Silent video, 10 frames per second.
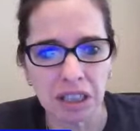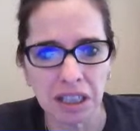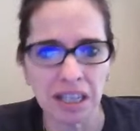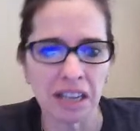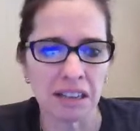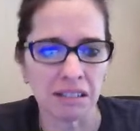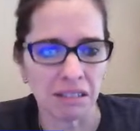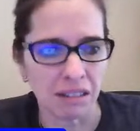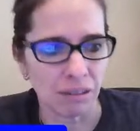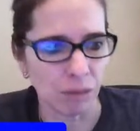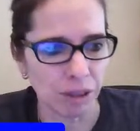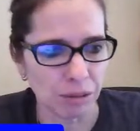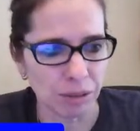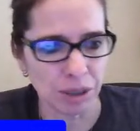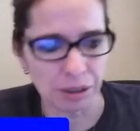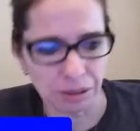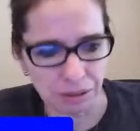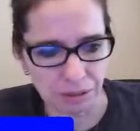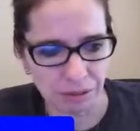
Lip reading: thought, hey, why don't we